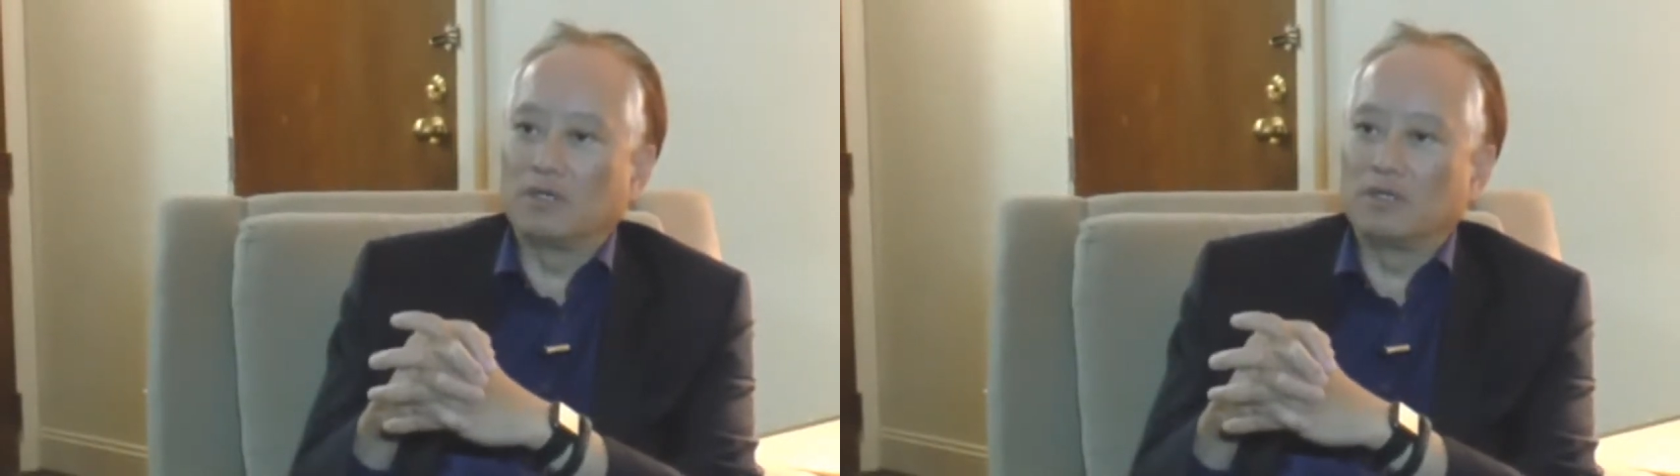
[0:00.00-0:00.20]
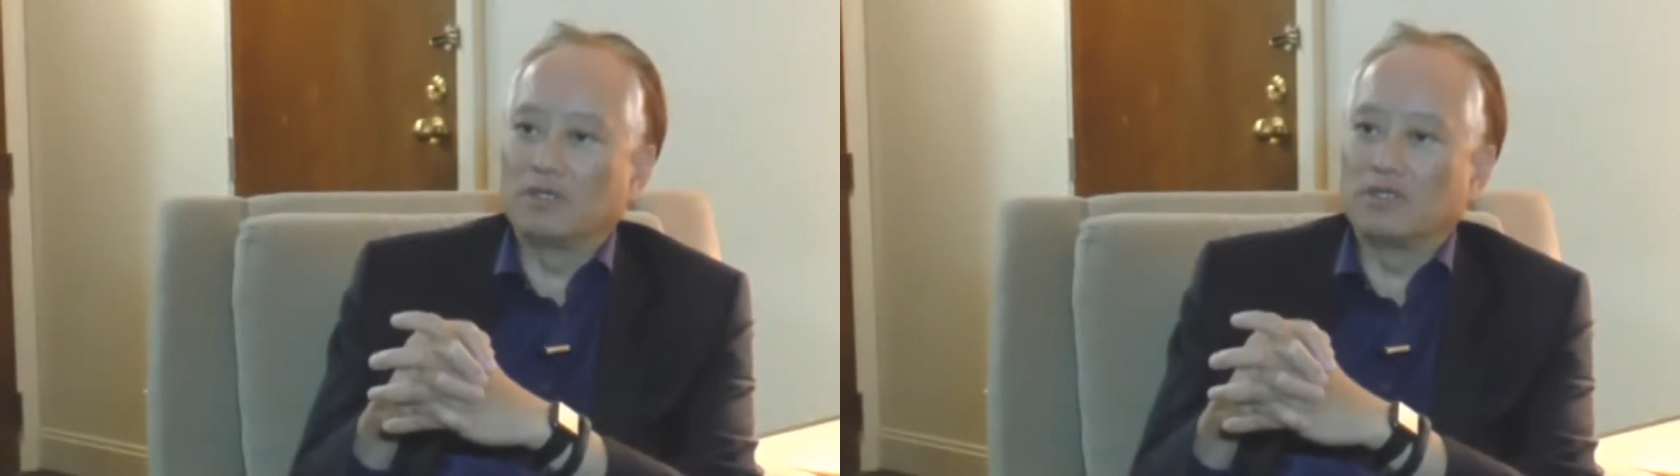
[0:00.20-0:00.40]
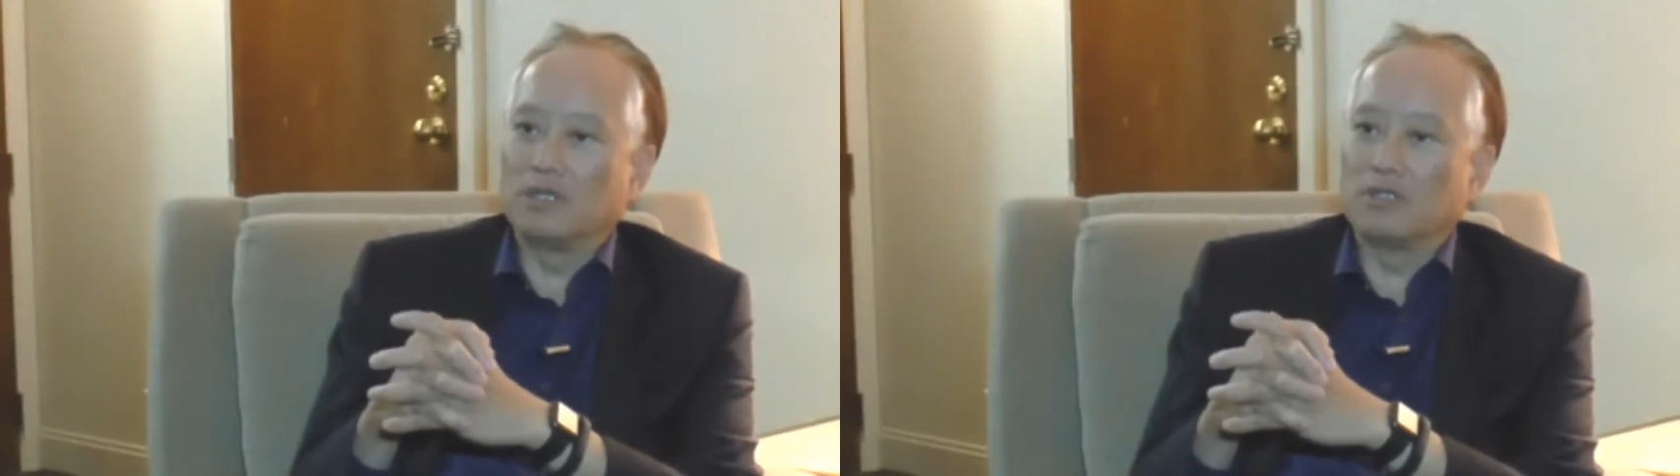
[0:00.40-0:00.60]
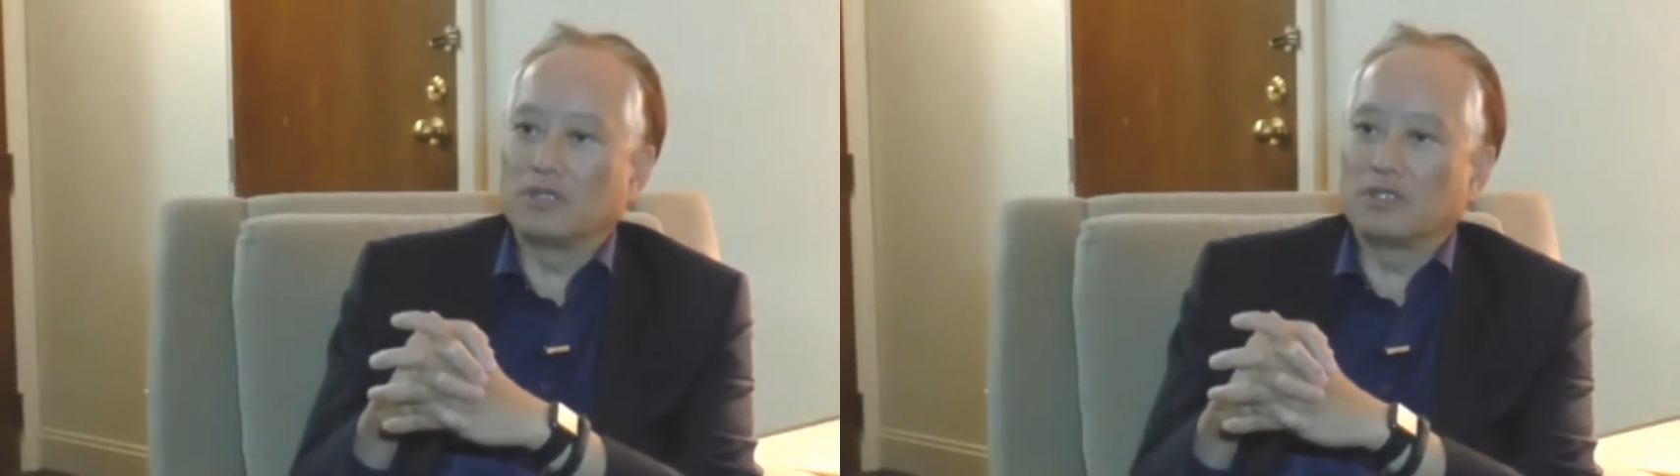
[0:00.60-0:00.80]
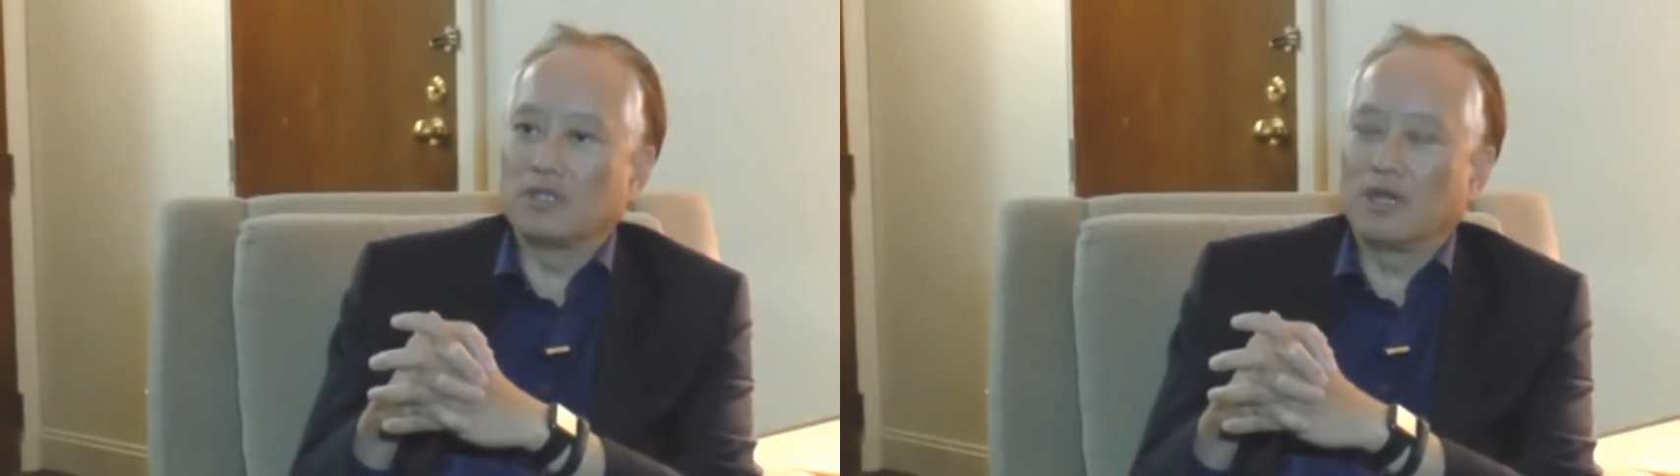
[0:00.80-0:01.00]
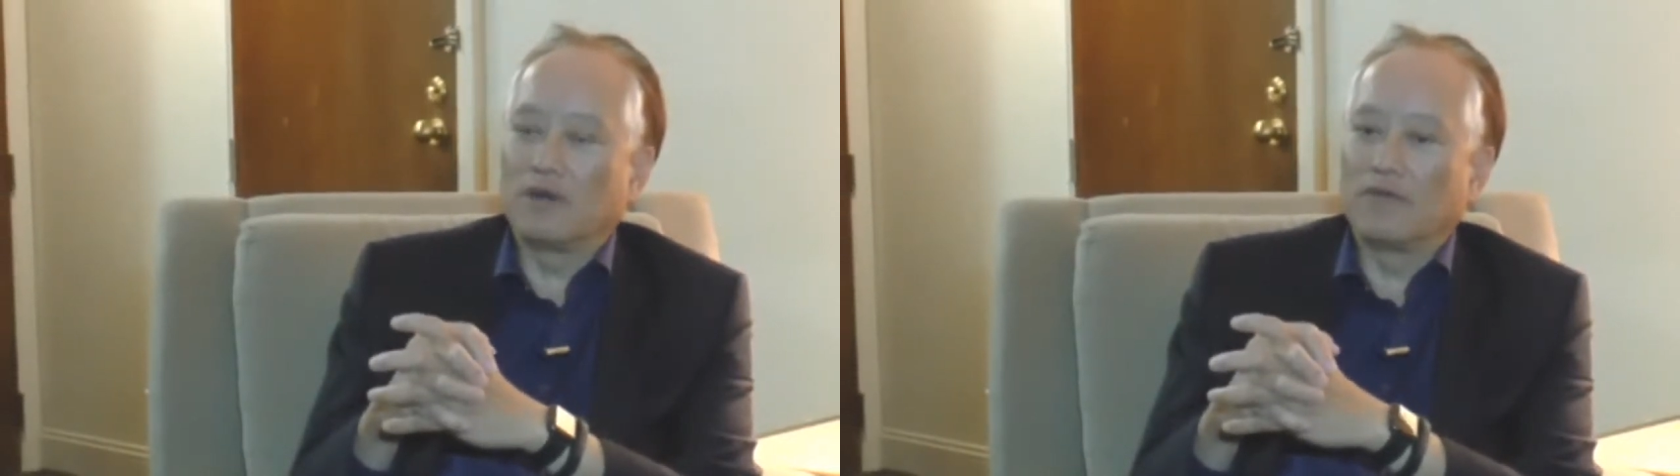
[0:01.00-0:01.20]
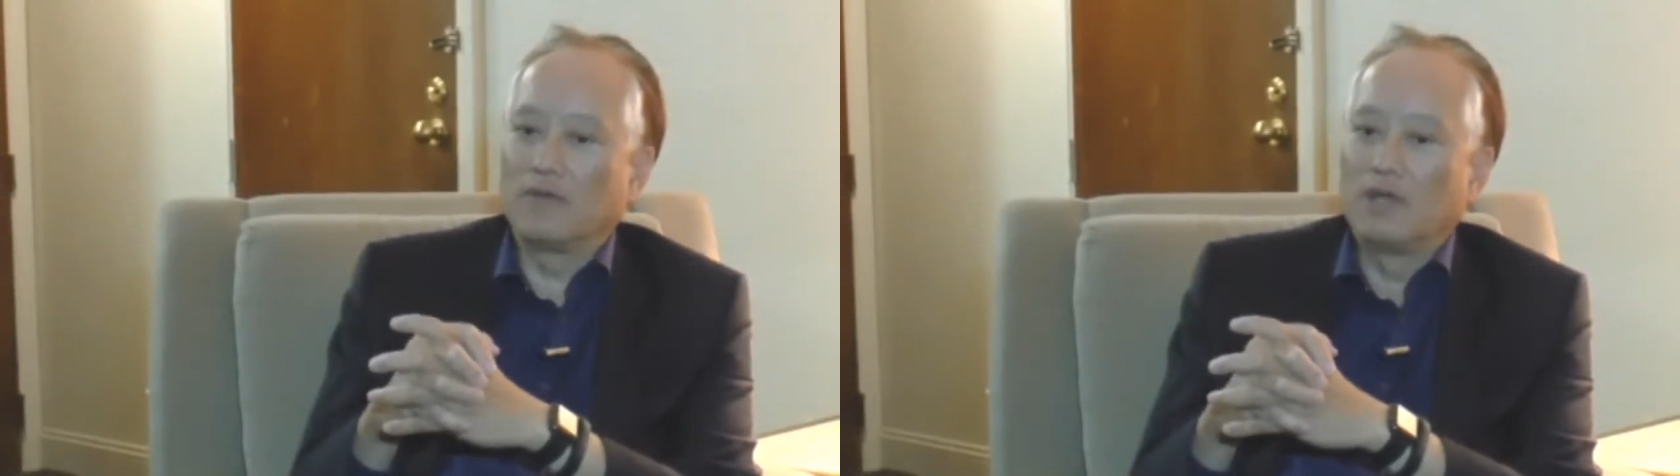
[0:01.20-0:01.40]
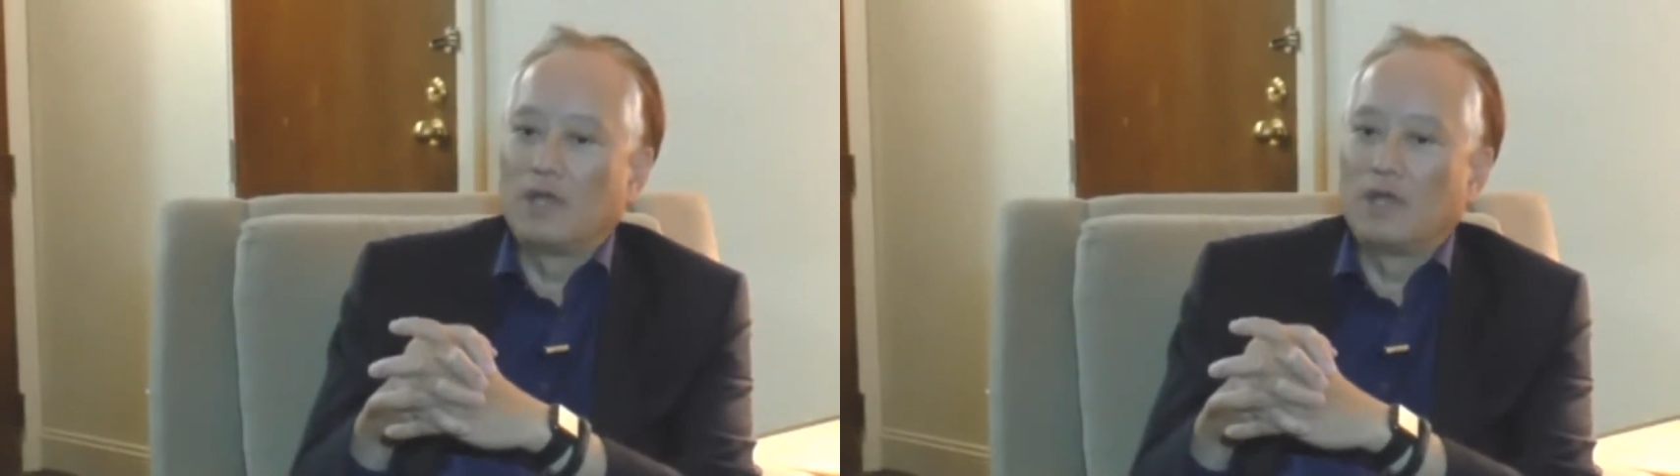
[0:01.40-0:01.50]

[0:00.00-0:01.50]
disease itself.